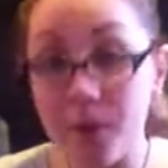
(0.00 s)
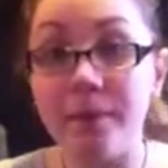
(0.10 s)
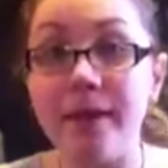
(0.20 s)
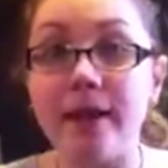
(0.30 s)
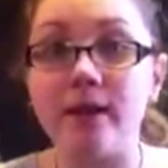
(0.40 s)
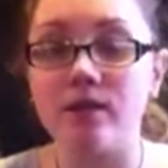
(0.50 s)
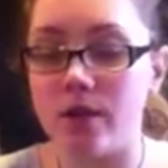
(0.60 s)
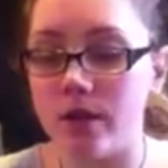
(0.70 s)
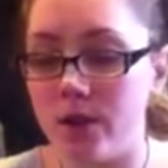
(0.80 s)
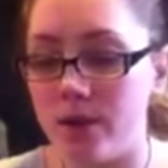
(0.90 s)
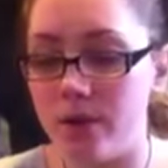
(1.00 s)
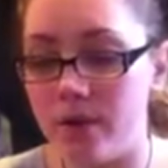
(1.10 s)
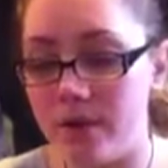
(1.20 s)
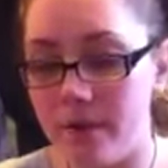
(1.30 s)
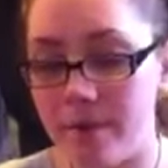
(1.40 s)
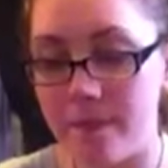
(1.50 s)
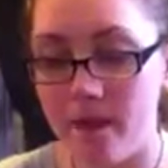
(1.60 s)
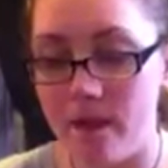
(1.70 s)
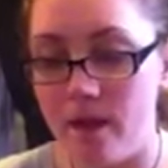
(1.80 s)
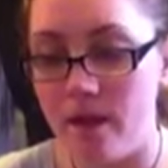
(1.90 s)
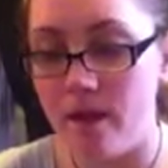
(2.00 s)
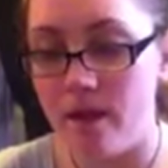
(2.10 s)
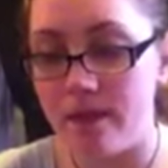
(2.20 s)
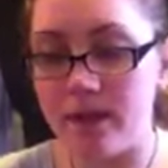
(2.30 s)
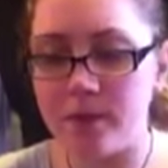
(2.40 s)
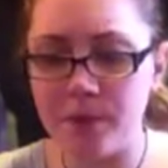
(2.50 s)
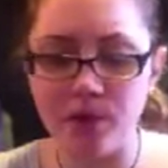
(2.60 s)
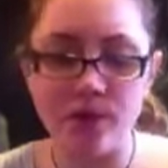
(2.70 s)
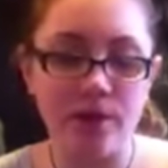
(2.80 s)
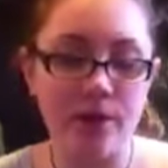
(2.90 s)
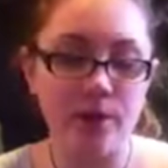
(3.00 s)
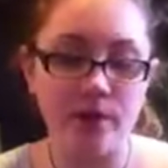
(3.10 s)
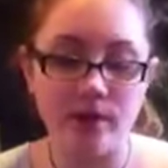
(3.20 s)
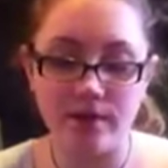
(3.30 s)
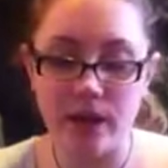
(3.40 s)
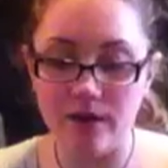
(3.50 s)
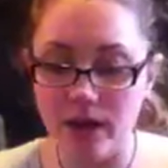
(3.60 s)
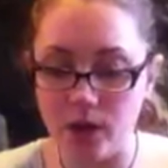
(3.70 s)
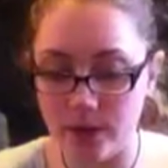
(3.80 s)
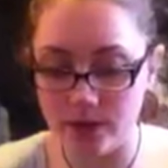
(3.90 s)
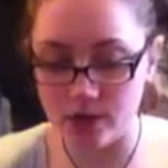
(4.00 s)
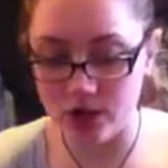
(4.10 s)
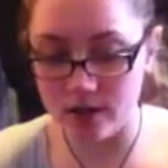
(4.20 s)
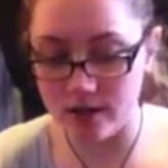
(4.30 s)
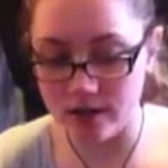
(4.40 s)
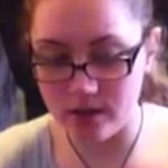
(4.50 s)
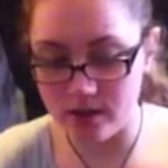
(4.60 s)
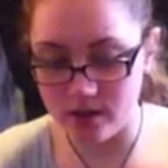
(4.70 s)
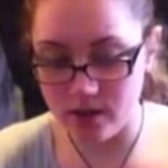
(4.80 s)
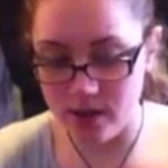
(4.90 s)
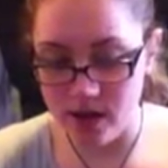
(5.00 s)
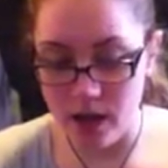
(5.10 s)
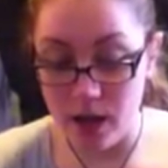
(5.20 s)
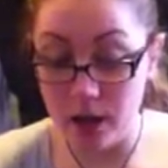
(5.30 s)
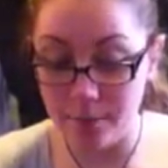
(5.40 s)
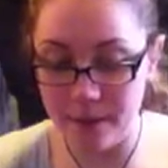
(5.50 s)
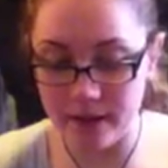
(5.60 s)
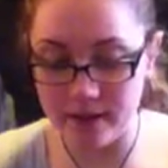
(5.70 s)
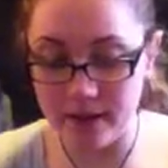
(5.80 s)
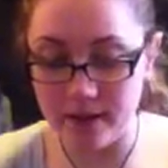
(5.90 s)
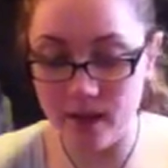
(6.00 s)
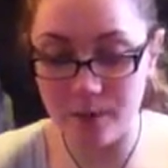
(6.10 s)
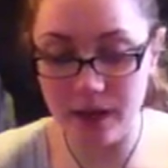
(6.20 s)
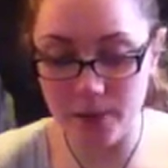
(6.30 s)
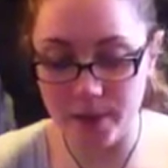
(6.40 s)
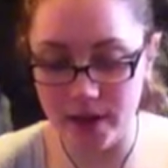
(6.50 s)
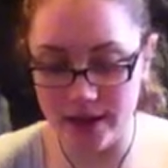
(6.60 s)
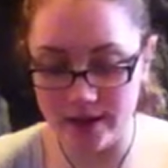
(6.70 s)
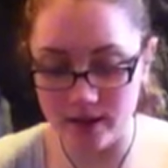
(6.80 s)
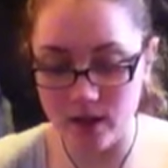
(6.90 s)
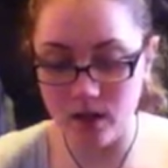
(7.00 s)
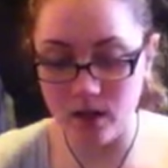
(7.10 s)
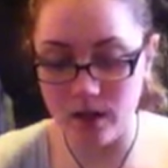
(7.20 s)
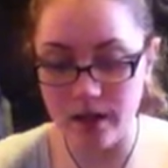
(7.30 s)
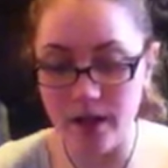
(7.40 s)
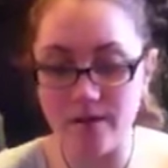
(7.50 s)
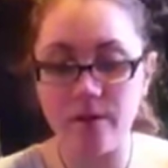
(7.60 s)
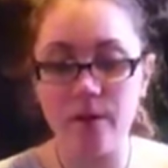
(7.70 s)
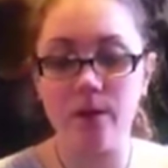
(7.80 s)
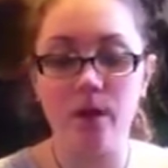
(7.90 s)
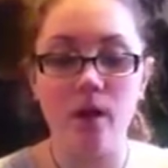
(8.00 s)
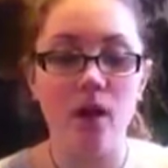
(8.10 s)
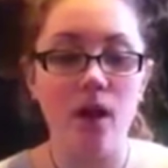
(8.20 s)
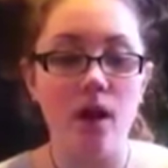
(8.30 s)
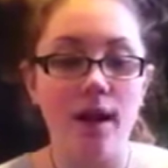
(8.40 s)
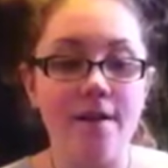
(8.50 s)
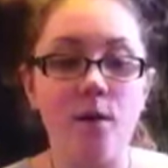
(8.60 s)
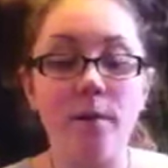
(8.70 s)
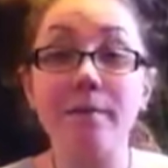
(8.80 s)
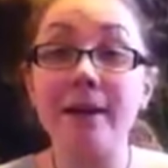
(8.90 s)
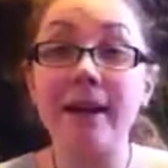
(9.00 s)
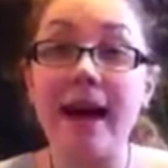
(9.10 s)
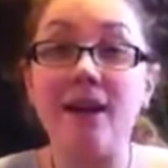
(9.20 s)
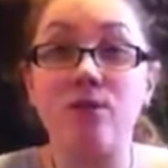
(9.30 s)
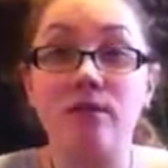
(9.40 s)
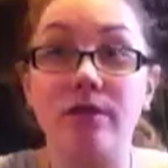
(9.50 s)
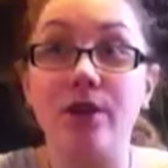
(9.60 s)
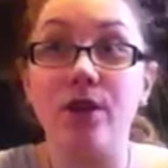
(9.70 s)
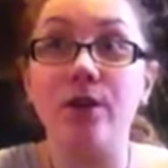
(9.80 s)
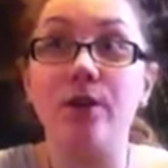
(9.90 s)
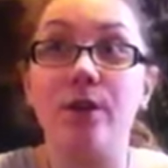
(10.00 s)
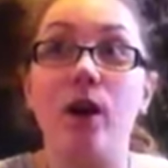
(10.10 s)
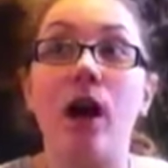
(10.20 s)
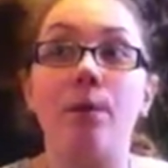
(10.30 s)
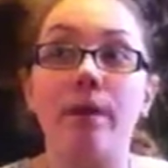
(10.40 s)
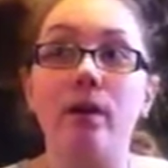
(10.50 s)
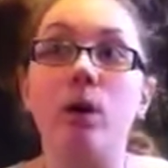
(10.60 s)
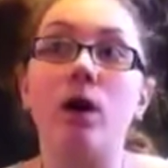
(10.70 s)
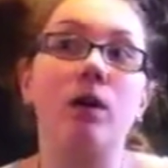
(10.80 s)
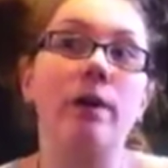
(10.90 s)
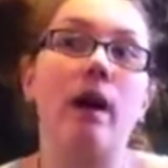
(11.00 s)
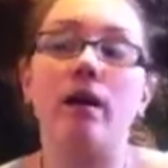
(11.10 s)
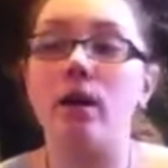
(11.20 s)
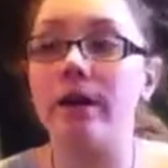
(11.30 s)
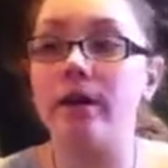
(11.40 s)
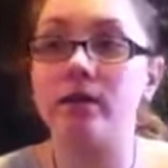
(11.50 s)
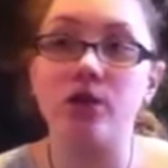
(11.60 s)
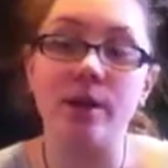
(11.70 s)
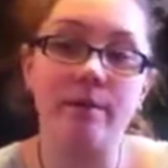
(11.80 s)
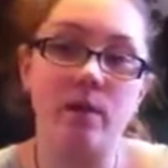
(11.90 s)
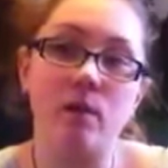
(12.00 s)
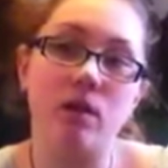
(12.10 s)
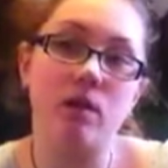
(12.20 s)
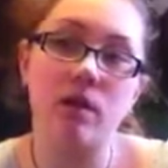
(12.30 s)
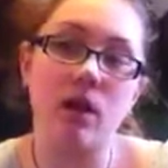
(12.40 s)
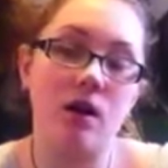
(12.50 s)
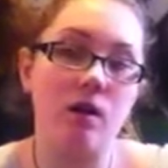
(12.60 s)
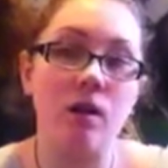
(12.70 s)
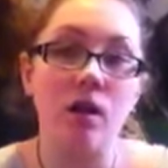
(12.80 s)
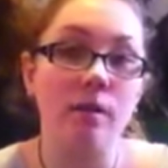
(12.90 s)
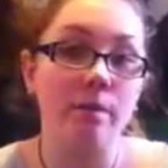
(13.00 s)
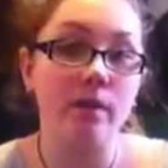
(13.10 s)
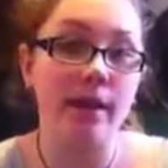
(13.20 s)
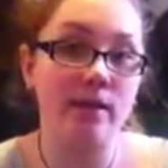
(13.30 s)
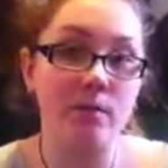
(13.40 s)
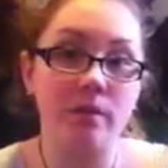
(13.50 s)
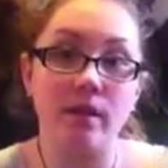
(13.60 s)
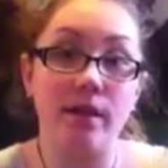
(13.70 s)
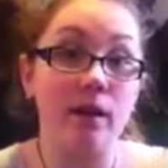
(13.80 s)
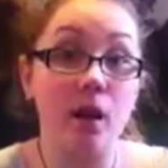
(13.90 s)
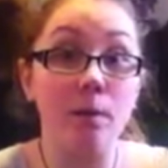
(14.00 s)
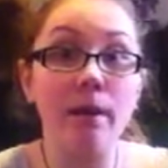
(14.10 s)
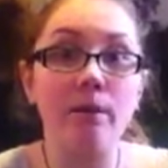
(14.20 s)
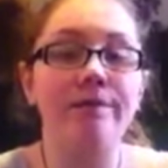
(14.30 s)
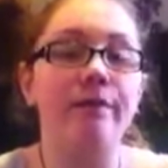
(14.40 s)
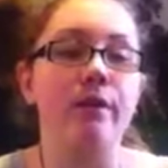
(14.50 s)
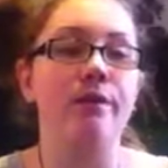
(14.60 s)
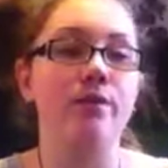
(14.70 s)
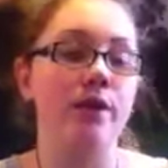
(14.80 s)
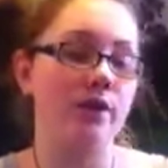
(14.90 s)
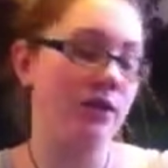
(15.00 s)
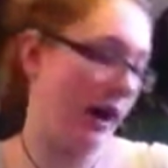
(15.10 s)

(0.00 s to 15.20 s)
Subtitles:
But yeah, so that's my Book of Shadows. If you have any questions about it, I'll be happy to answer. If you want me to make a how-to video, I will. I'll go out and I'll get a cheap folder and I'll get some material and I'll make one for you so you